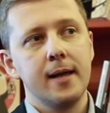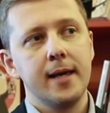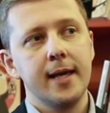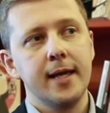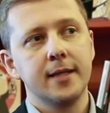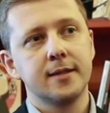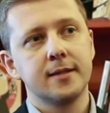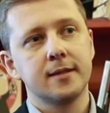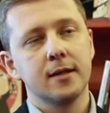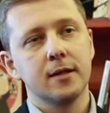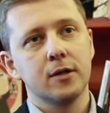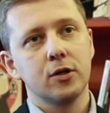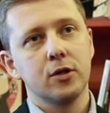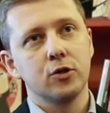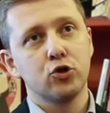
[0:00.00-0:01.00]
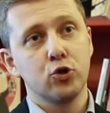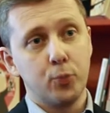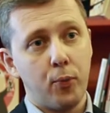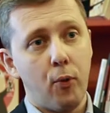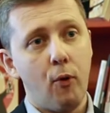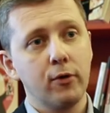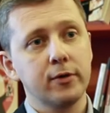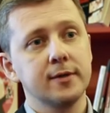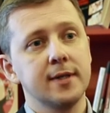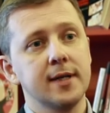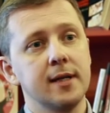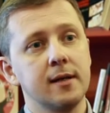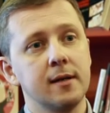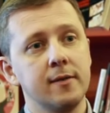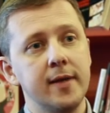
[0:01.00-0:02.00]
is
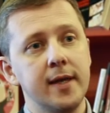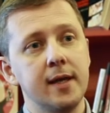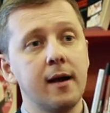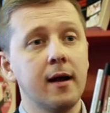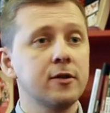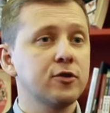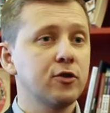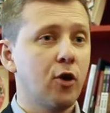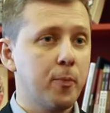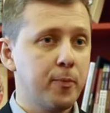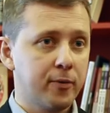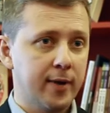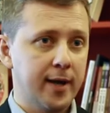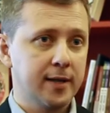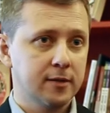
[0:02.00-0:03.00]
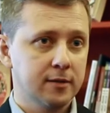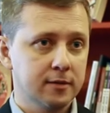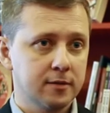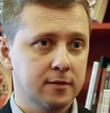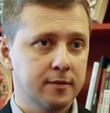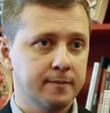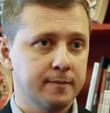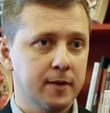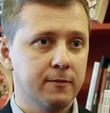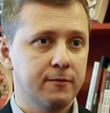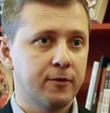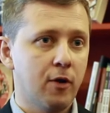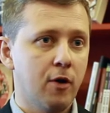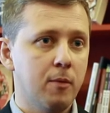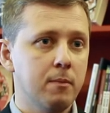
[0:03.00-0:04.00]
supporting the cultural operators
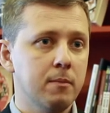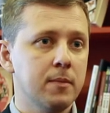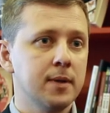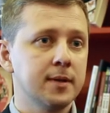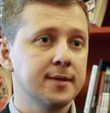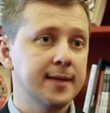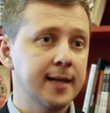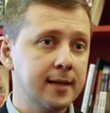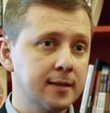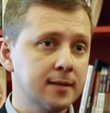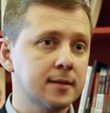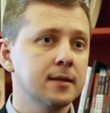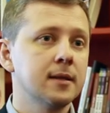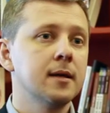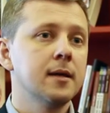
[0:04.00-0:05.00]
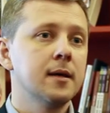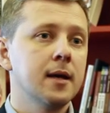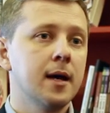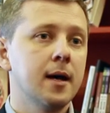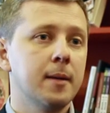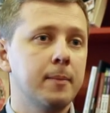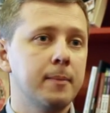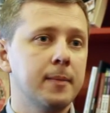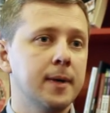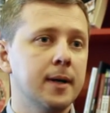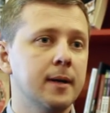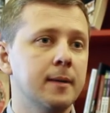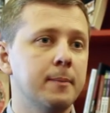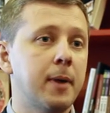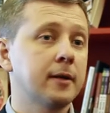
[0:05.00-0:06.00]
from six
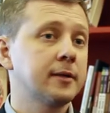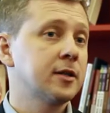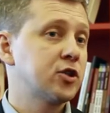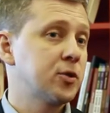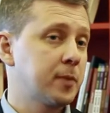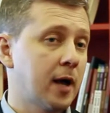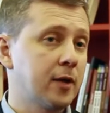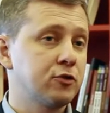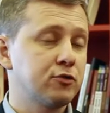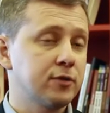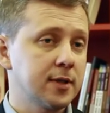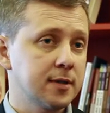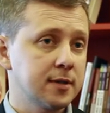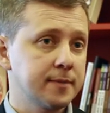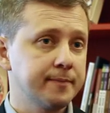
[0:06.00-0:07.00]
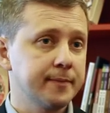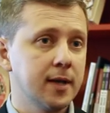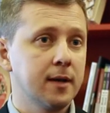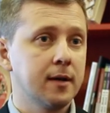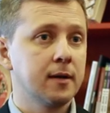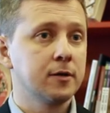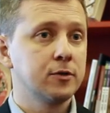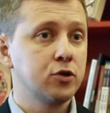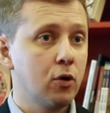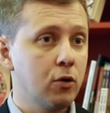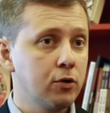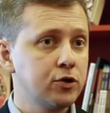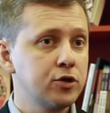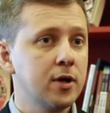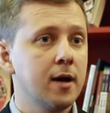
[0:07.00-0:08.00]
partnership countries,
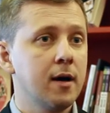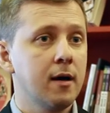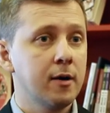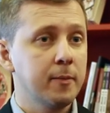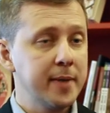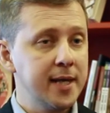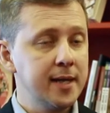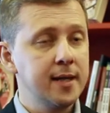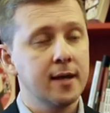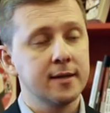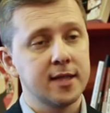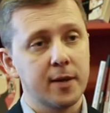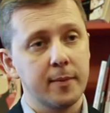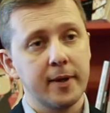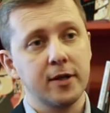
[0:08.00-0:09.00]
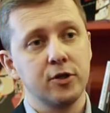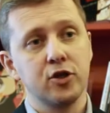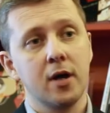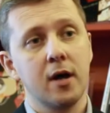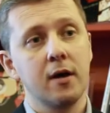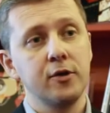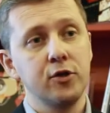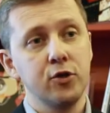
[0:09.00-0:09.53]
Georgia, Armenia, Azerbaijan,